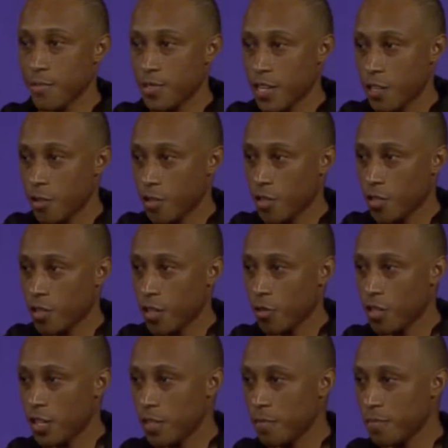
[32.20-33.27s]
say, hold
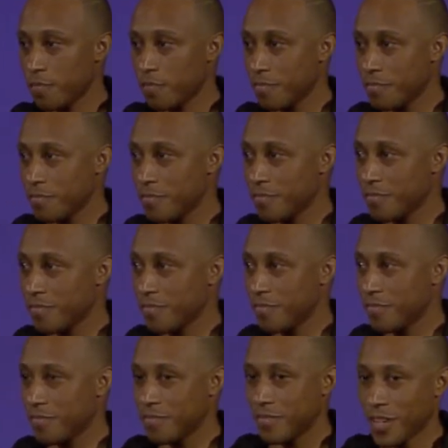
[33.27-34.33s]
up.
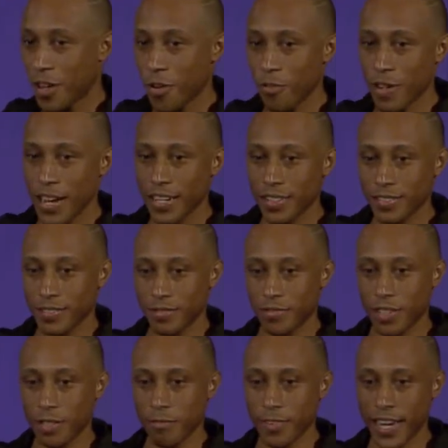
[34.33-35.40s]
All right,
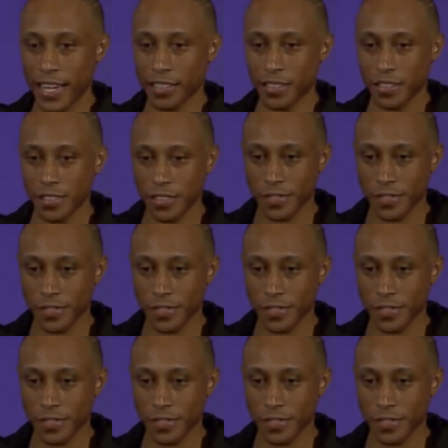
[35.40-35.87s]
flip faster.